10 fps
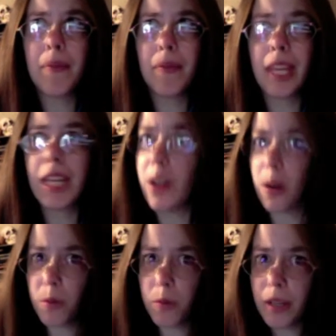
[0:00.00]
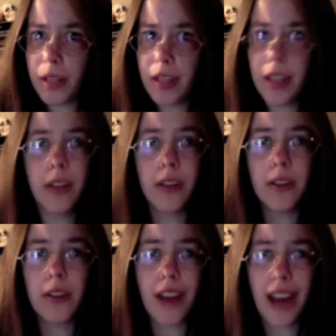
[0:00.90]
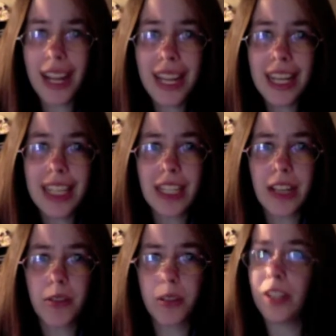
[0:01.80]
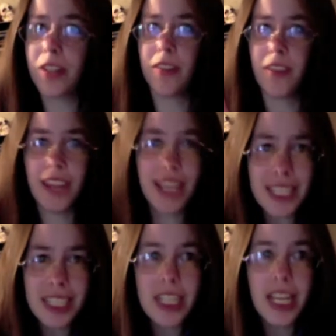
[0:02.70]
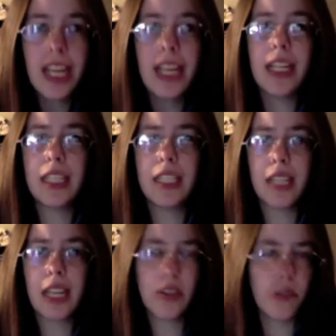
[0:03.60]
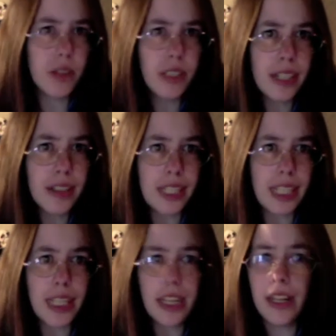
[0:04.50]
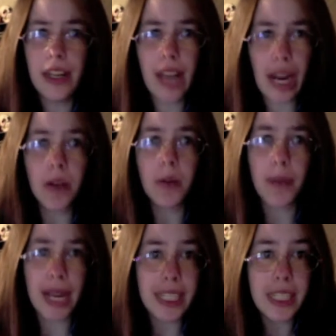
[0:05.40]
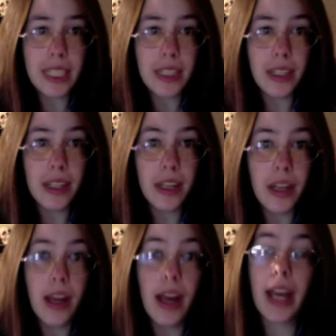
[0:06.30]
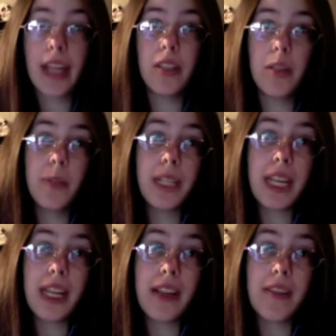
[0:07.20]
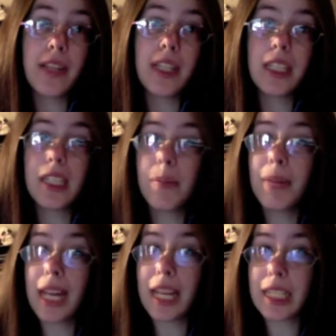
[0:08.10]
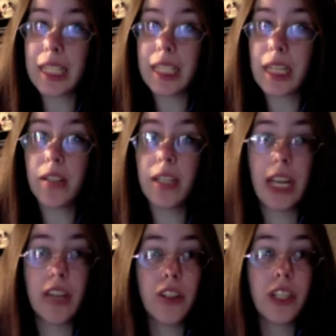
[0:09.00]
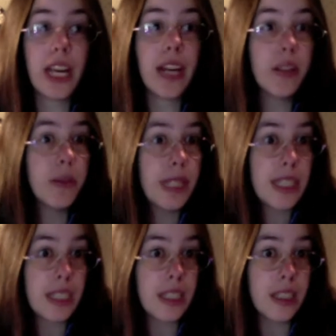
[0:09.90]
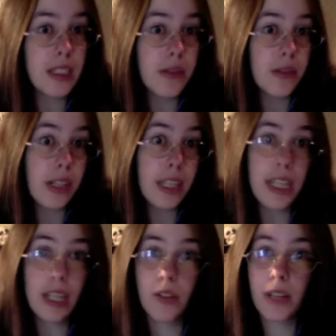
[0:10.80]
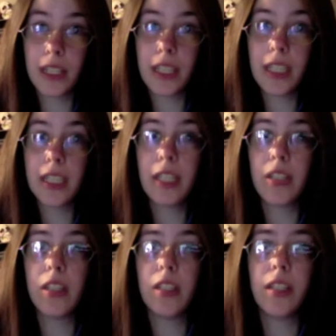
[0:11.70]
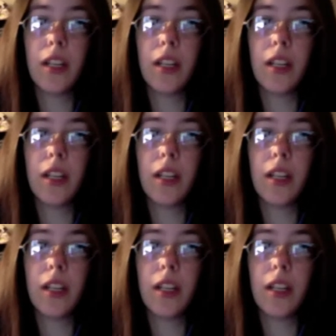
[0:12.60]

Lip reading: no, you're not asexual, you're this, is extraordinarily narrow-minded. I do believe in some cases there are occasionally other reasons for asexuality, such as